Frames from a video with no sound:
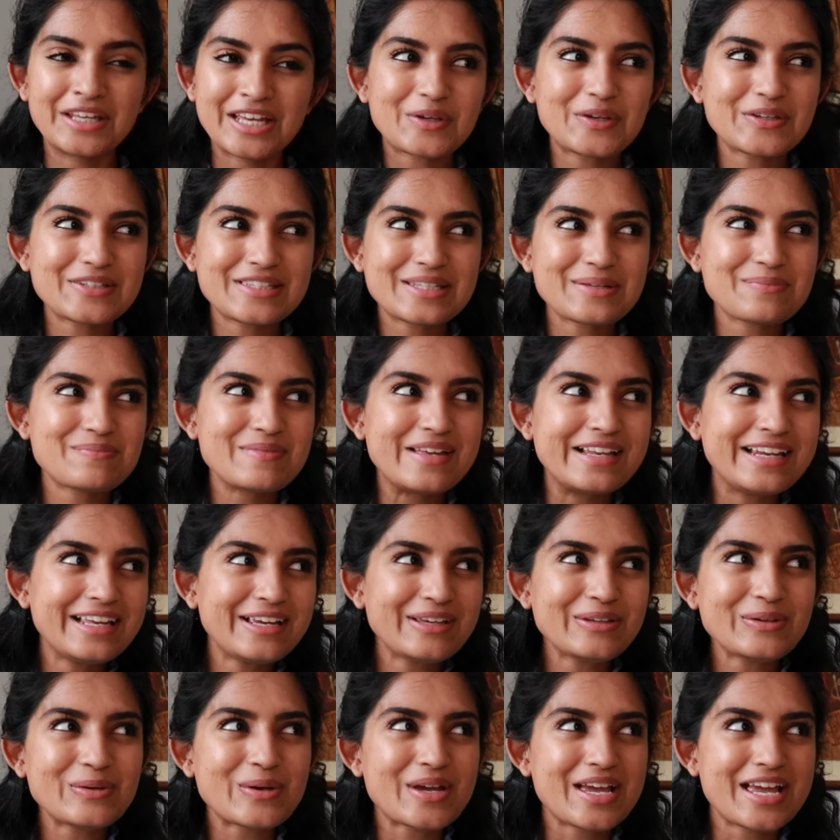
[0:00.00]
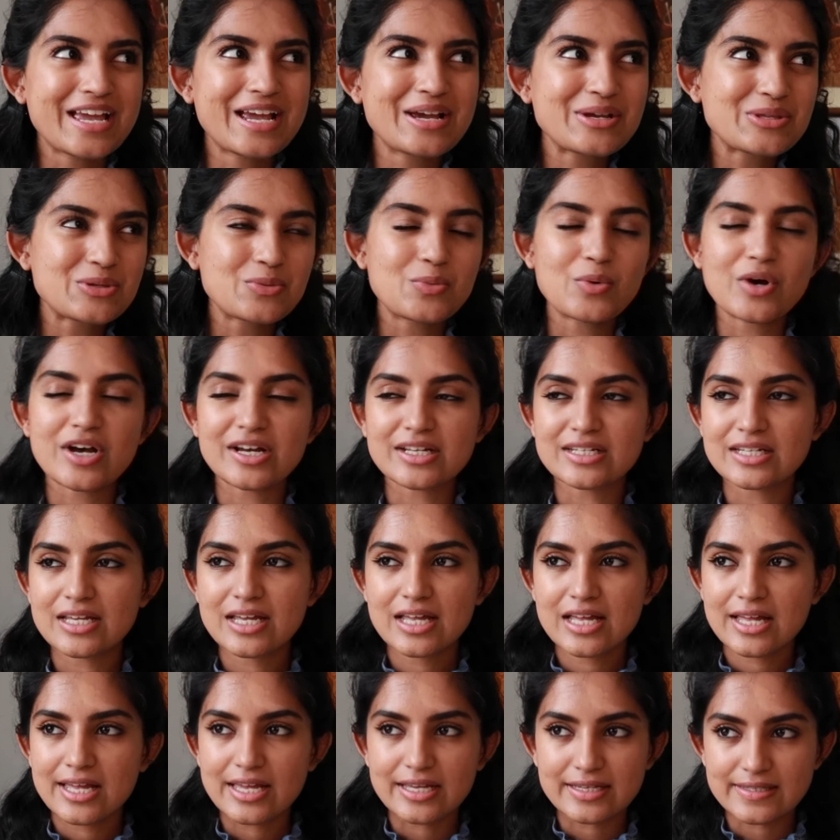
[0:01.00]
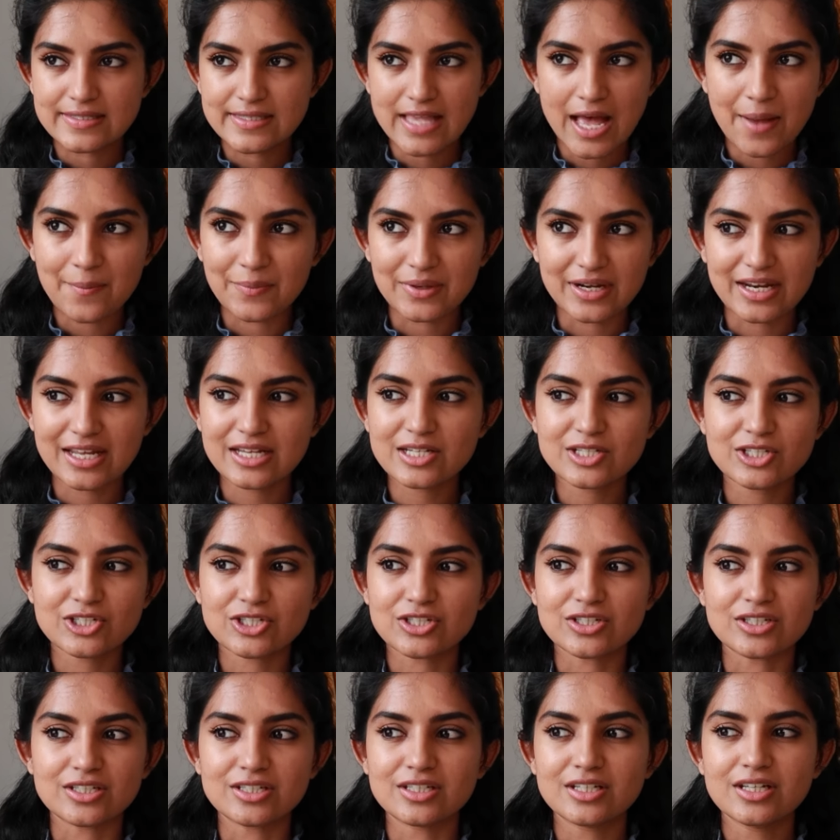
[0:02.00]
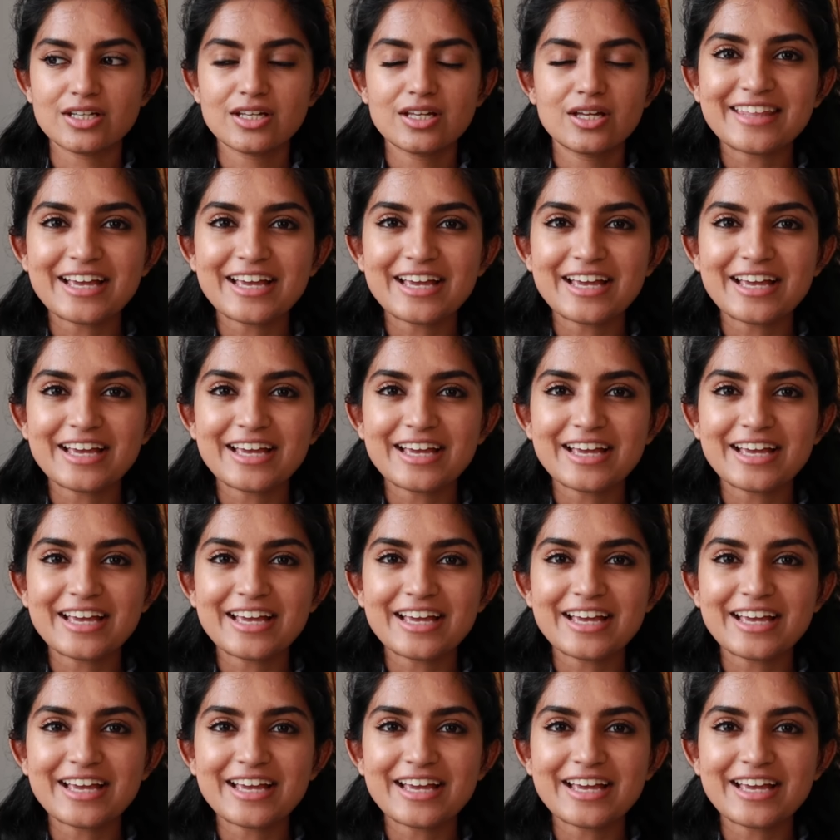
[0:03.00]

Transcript: because the minute you hear the word examination,